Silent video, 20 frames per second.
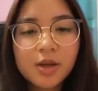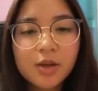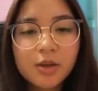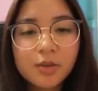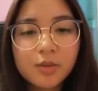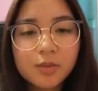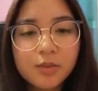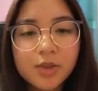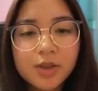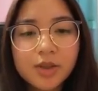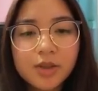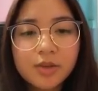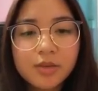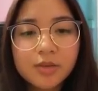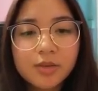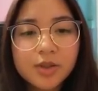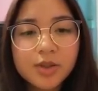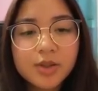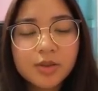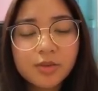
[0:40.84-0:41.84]
we
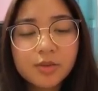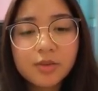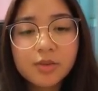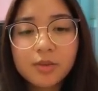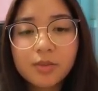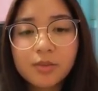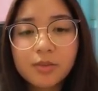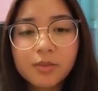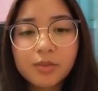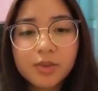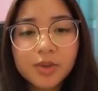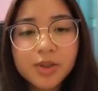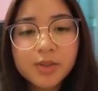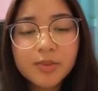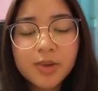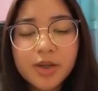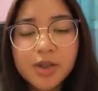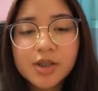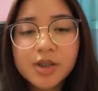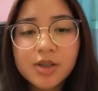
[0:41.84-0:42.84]
sold world's
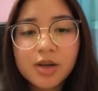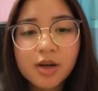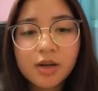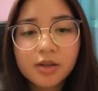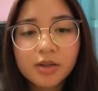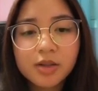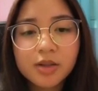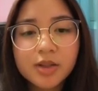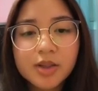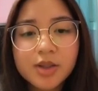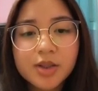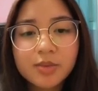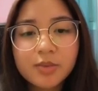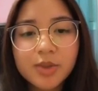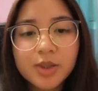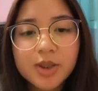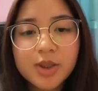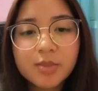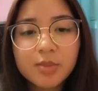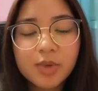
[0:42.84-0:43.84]
finest chocolate to
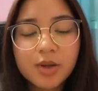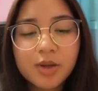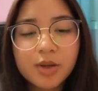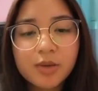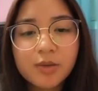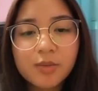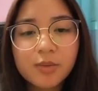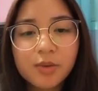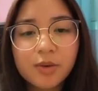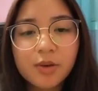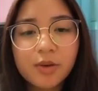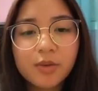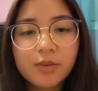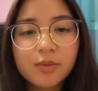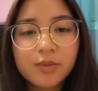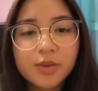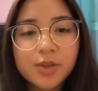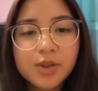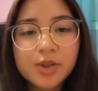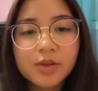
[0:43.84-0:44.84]
raise money for a
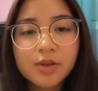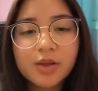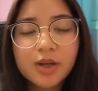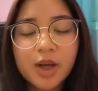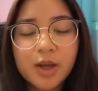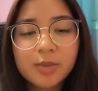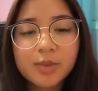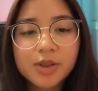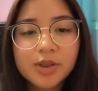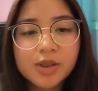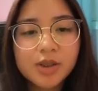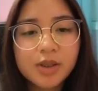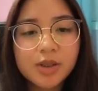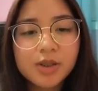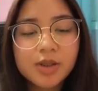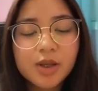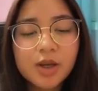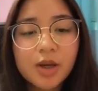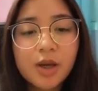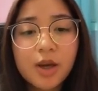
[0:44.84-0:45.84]
future GAPP exchange,
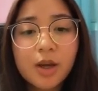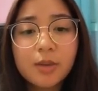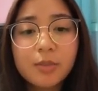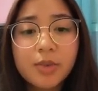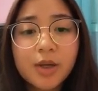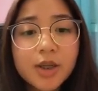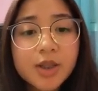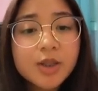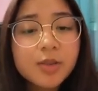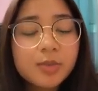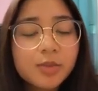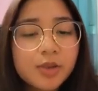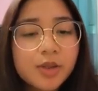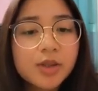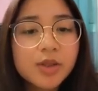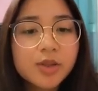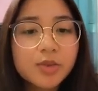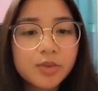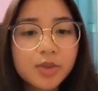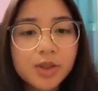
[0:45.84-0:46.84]
possibly in
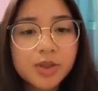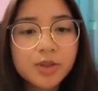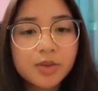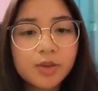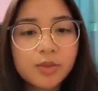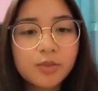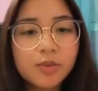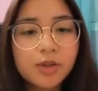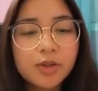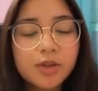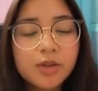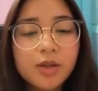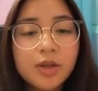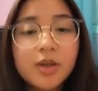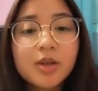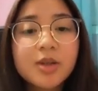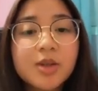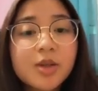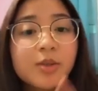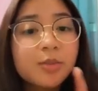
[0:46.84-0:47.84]
2021,
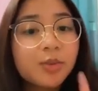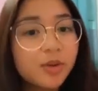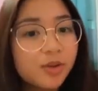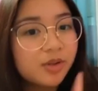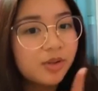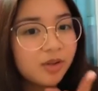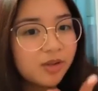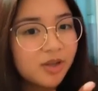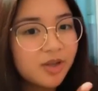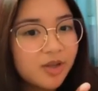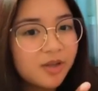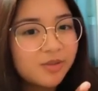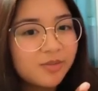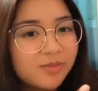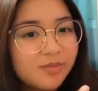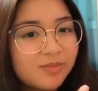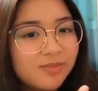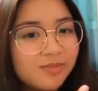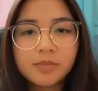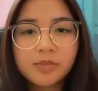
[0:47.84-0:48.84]
so be on the lookout.
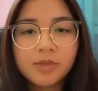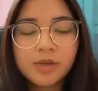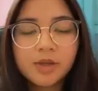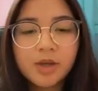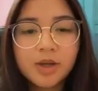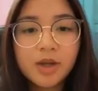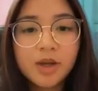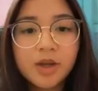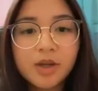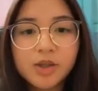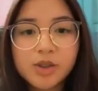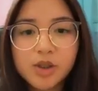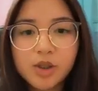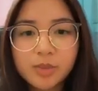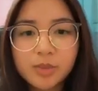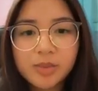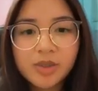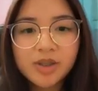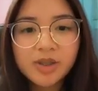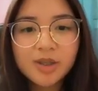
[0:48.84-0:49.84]

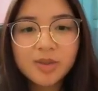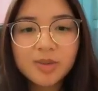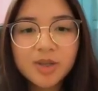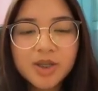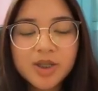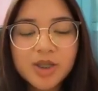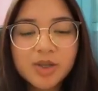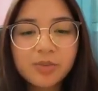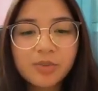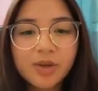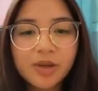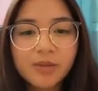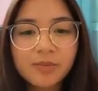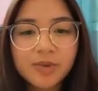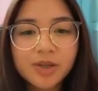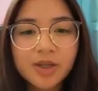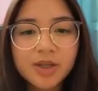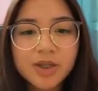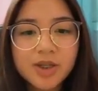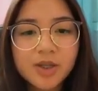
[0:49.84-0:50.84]
German Club has to
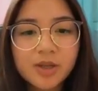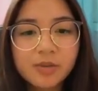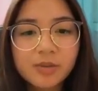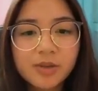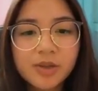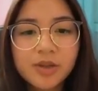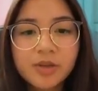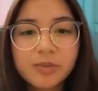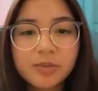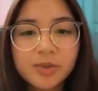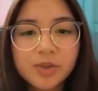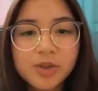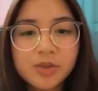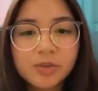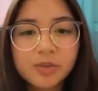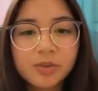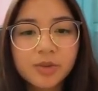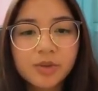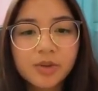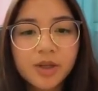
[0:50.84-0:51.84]
reinvent itself in the virtual
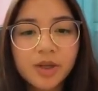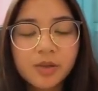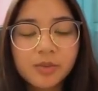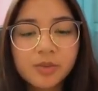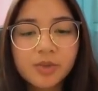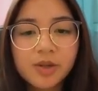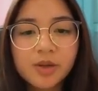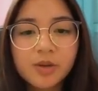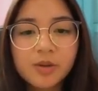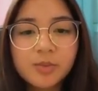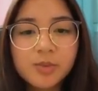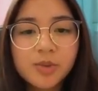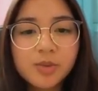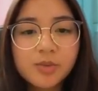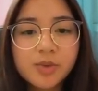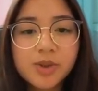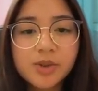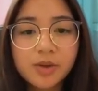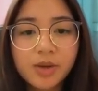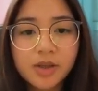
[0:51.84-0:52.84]
world, and we hope you will
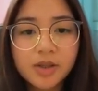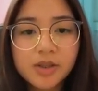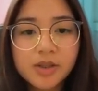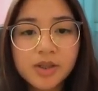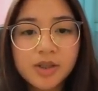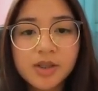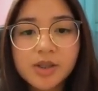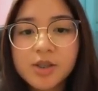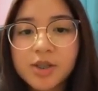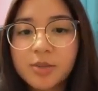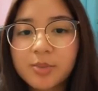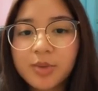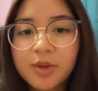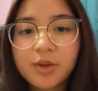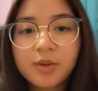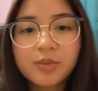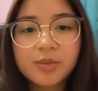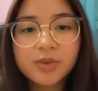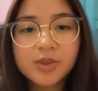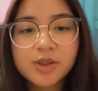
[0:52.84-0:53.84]
join us in shaping our
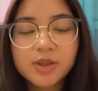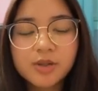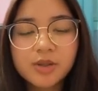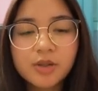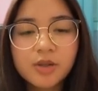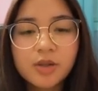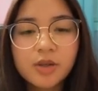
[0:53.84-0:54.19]
future.